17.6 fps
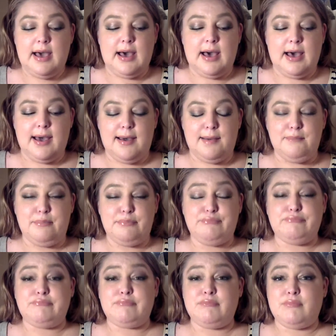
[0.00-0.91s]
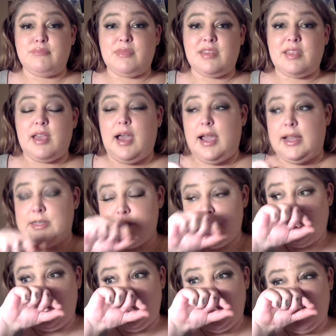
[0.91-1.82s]
Um, I
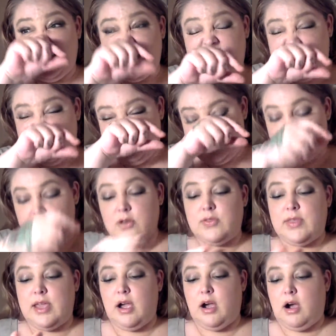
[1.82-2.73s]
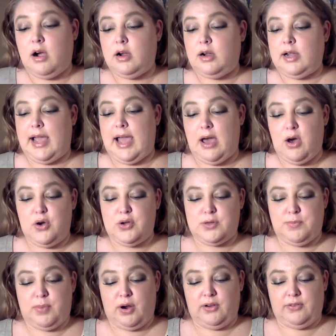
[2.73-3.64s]
do feel that even though they are eau
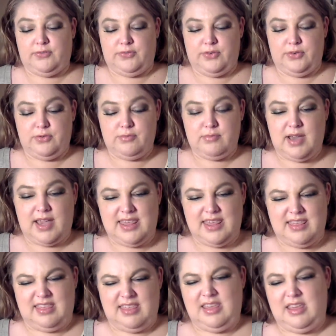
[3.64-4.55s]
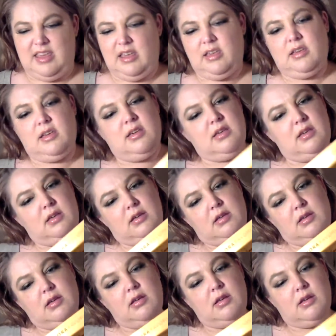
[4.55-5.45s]
de parfum, I think,
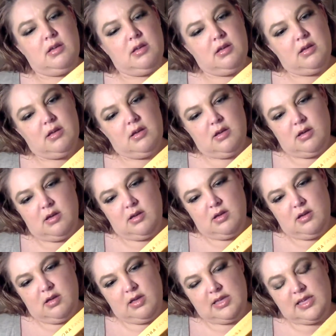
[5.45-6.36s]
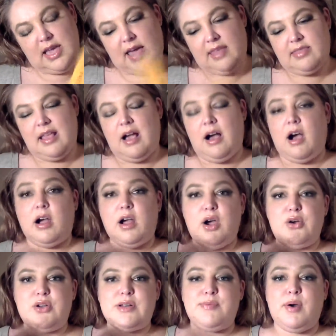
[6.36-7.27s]
yeah, they are
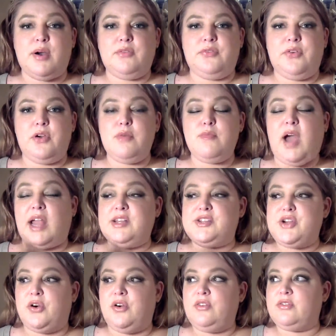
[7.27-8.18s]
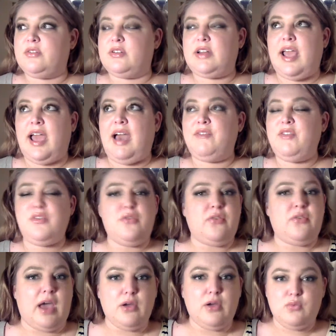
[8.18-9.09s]
eau de parfum. I don't haven't
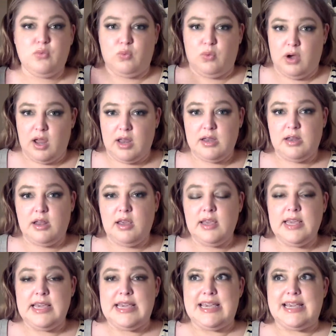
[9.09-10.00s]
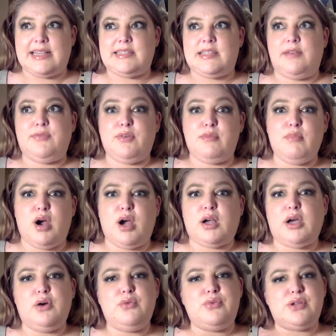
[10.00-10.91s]
found one except for
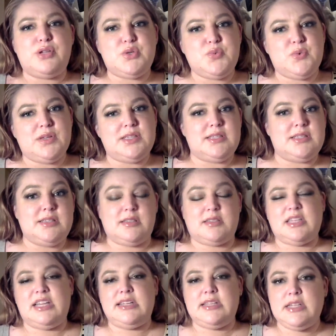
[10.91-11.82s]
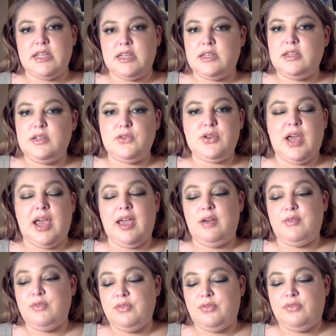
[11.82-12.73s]
Margaux, which was discontinued. I
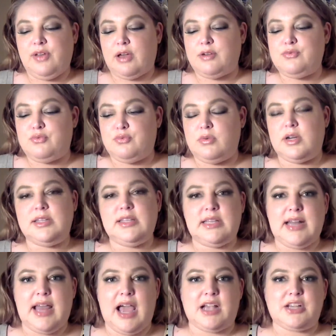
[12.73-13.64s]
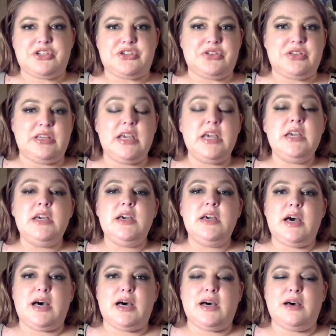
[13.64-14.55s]
haven't found one that actually
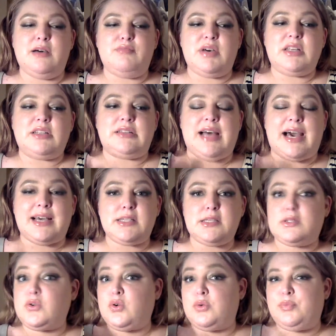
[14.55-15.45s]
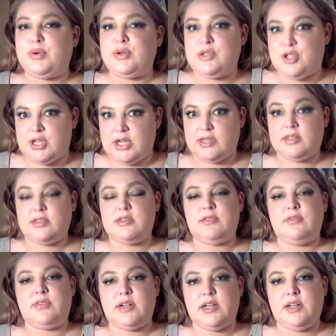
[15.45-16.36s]
um, lasts or
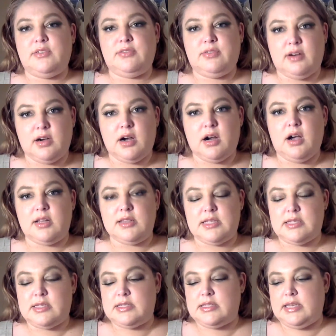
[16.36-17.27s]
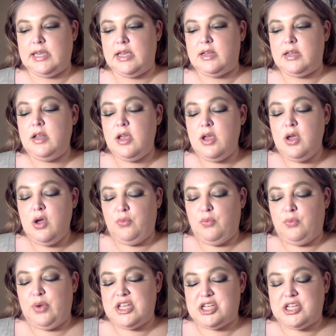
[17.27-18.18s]
projects very far on the skin,
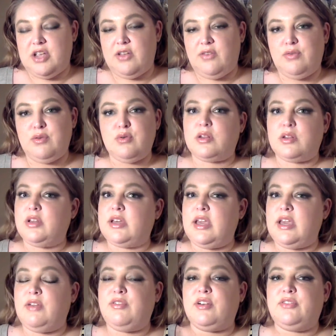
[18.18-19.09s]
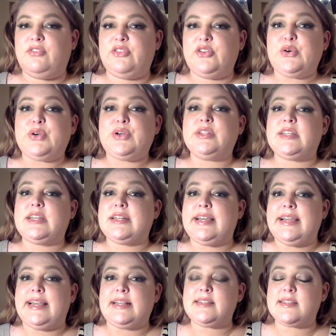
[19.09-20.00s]
which, if you are looking for a floral that
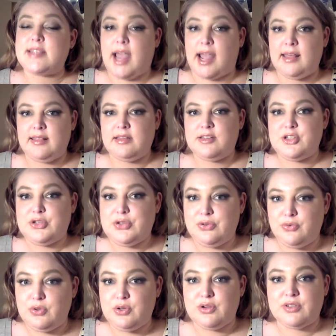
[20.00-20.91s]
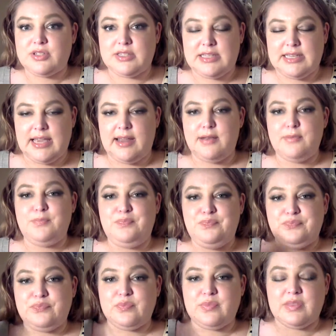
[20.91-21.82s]
hangs tightly to your
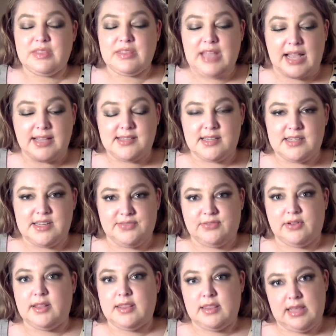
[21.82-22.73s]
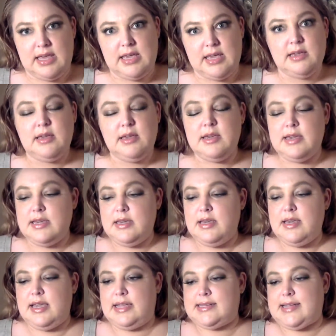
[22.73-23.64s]
skin, that's a different thing
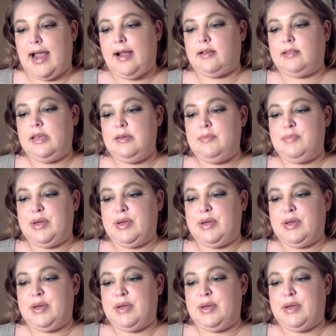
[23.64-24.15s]
entirely.